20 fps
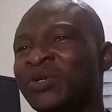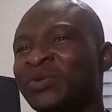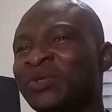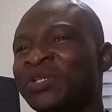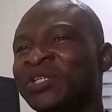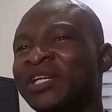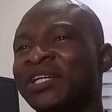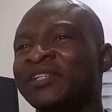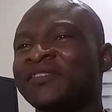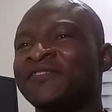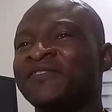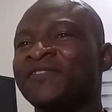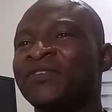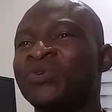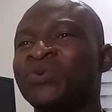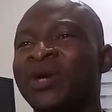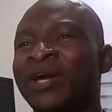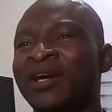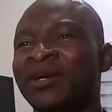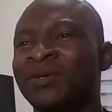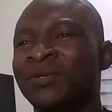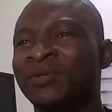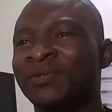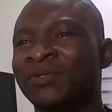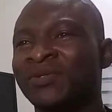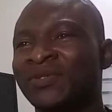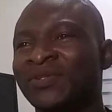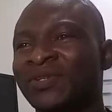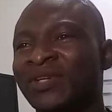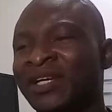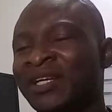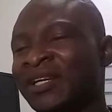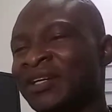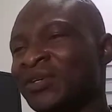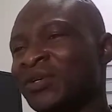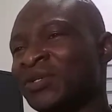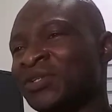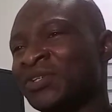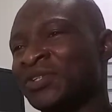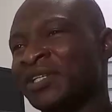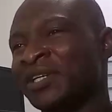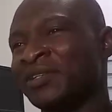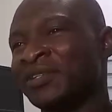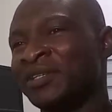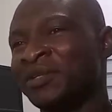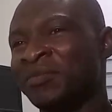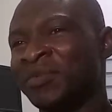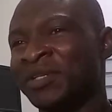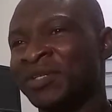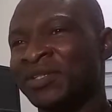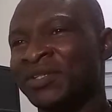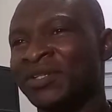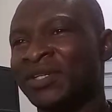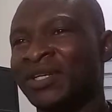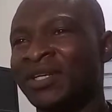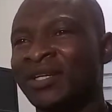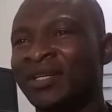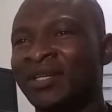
which has few echoes in an ultrasound image.